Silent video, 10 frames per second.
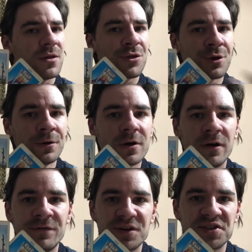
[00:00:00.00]
through
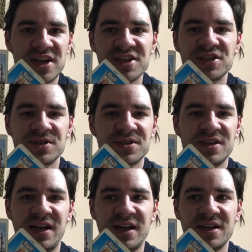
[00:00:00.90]
conversations
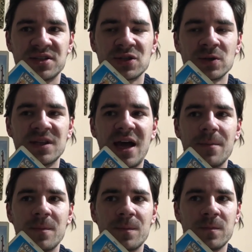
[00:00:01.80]
that is so that
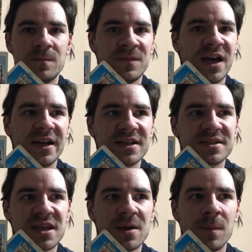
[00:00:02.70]
that is
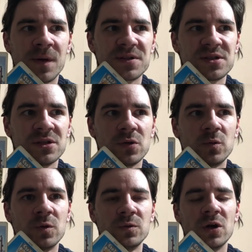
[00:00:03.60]
a, a person who
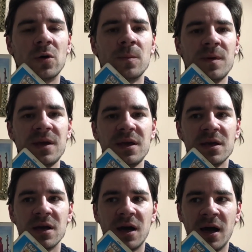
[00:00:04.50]
will not
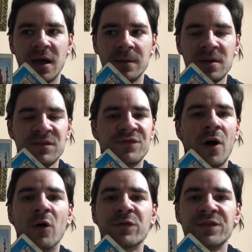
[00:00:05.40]
be uh,
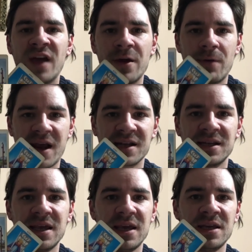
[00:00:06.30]
involved
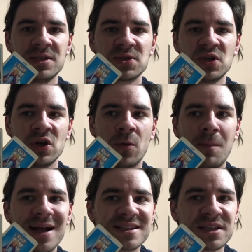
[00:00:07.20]
directly into your
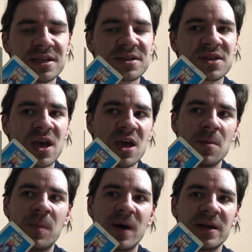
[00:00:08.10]
matters,
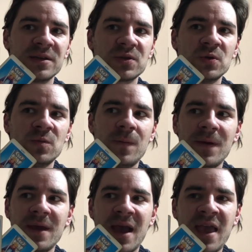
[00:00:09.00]
but it could
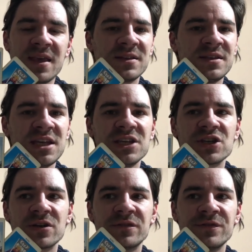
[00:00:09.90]
be a, a,
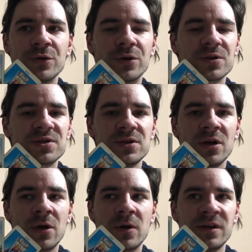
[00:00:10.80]
teacher of yours, you
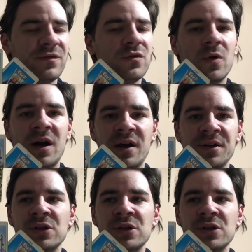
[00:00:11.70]
know, if you are in a